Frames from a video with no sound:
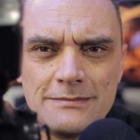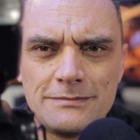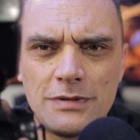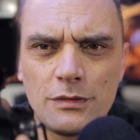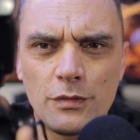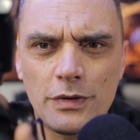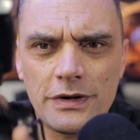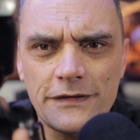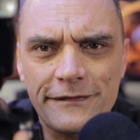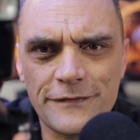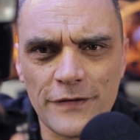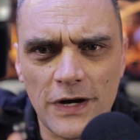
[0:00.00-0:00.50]
But
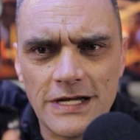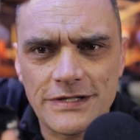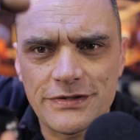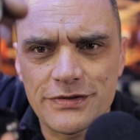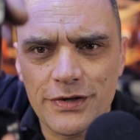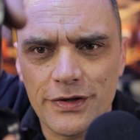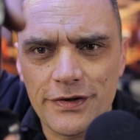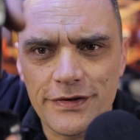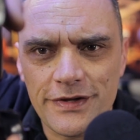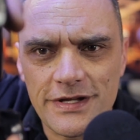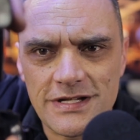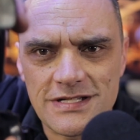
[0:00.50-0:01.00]
what if I
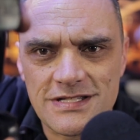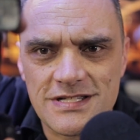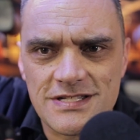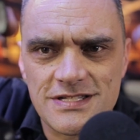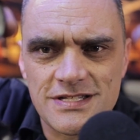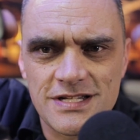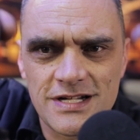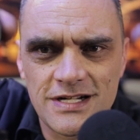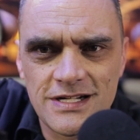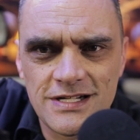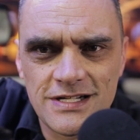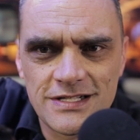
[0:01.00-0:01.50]
do
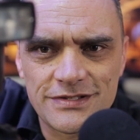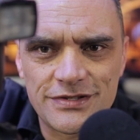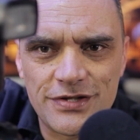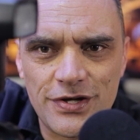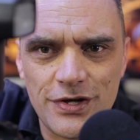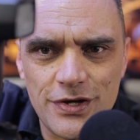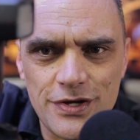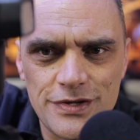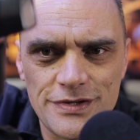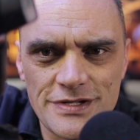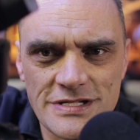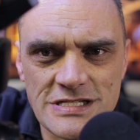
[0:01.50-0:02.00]
this?
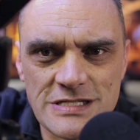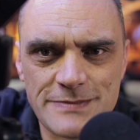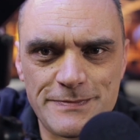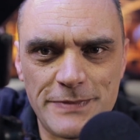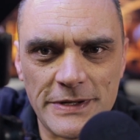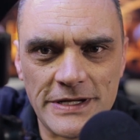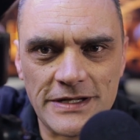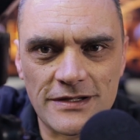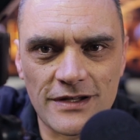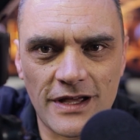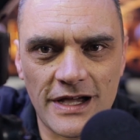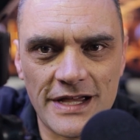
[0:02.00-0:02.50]
Turn the
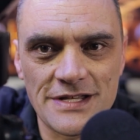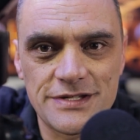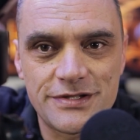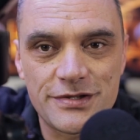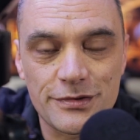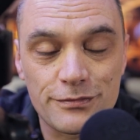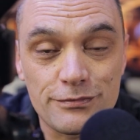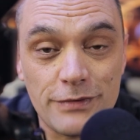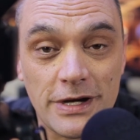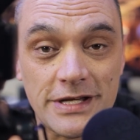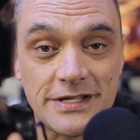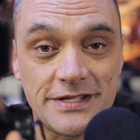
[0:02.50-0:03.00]
speed light and
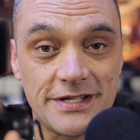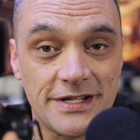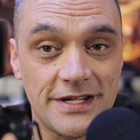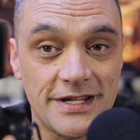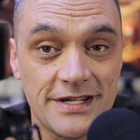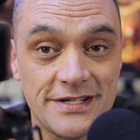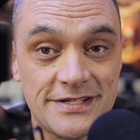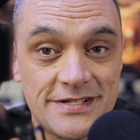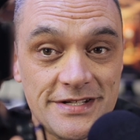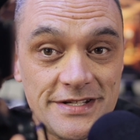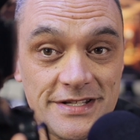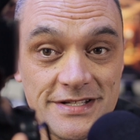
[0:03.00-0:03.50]
direct it
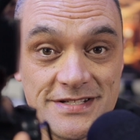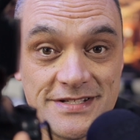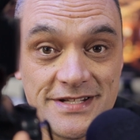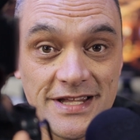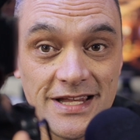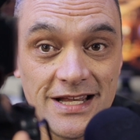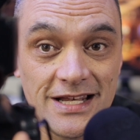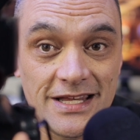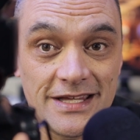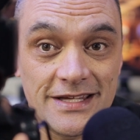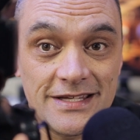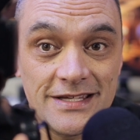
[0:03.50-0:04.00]
into the
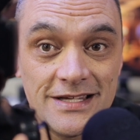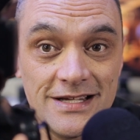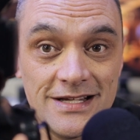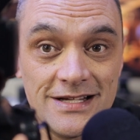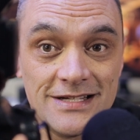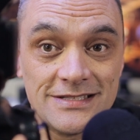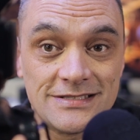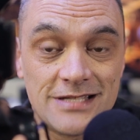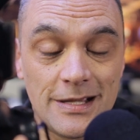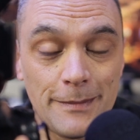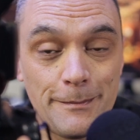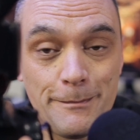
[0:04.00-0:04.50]
ceiling
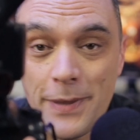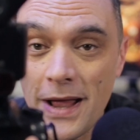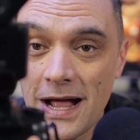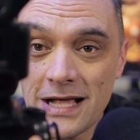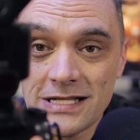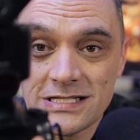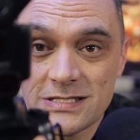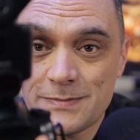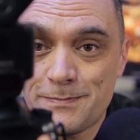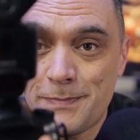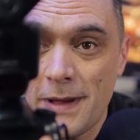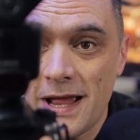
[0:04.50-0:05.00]
to
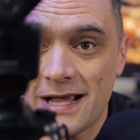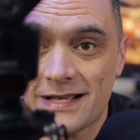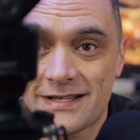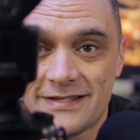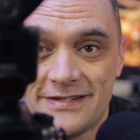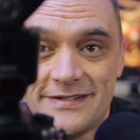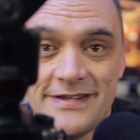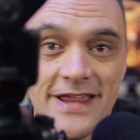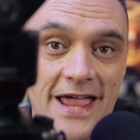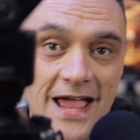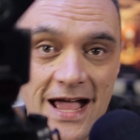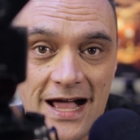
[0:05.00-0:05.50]
bounce back
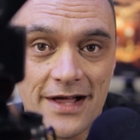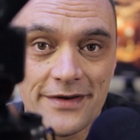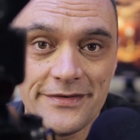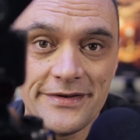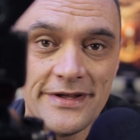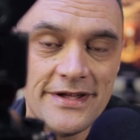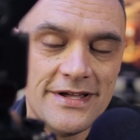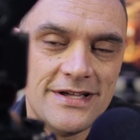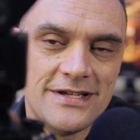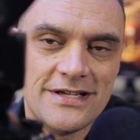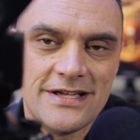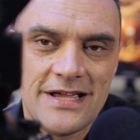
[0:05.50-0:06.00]

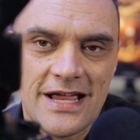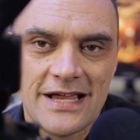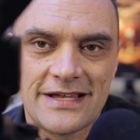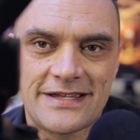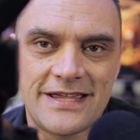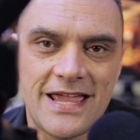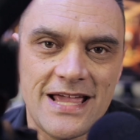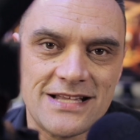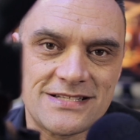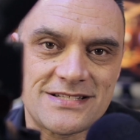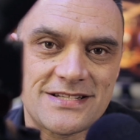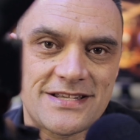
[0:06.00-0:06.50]
down
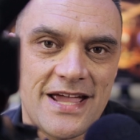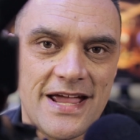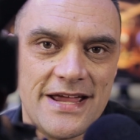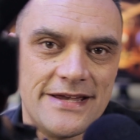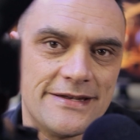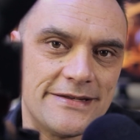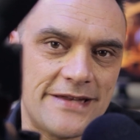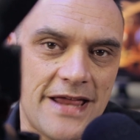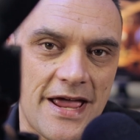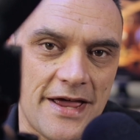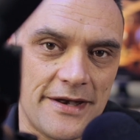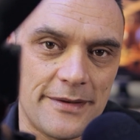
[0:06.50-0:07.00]
and
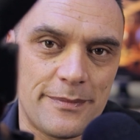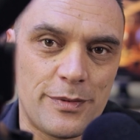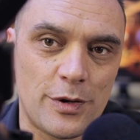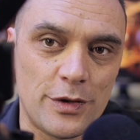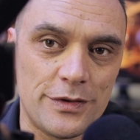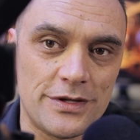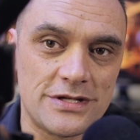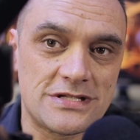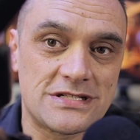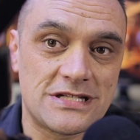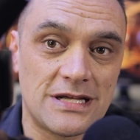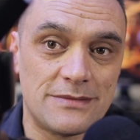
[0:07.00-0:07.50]
cascade it down
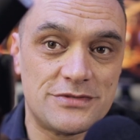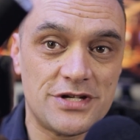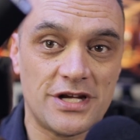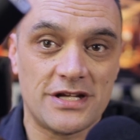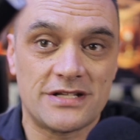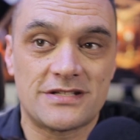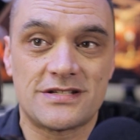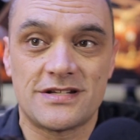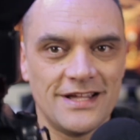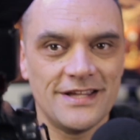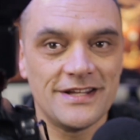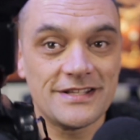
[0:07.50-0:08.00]
upon the
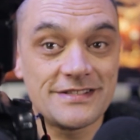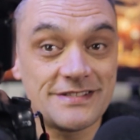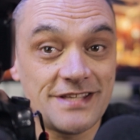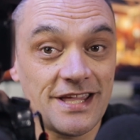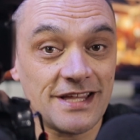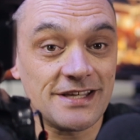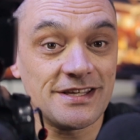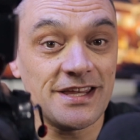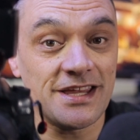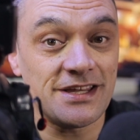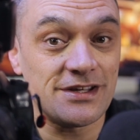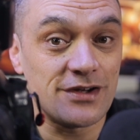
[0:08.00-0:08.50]
subject in a
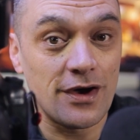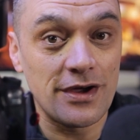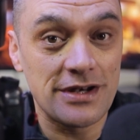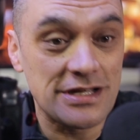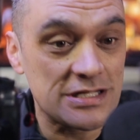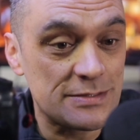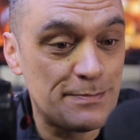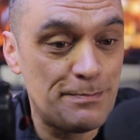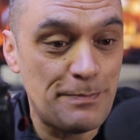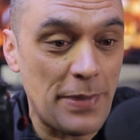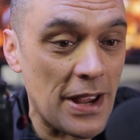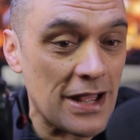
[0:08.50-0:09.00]
technique known
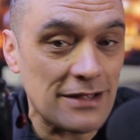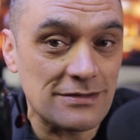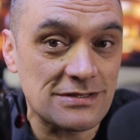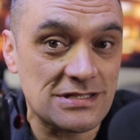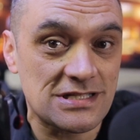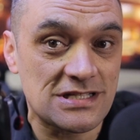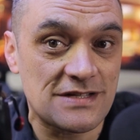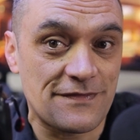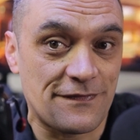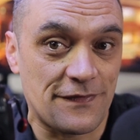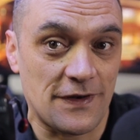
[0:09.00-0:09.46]
as bounce